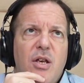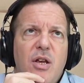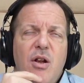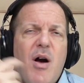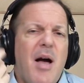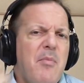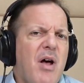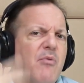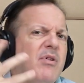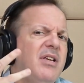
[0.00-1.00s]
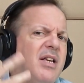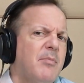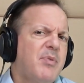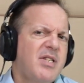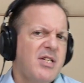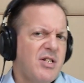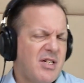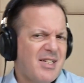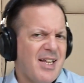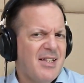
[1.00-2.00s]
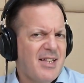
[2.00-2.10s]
I'm not really in a position to say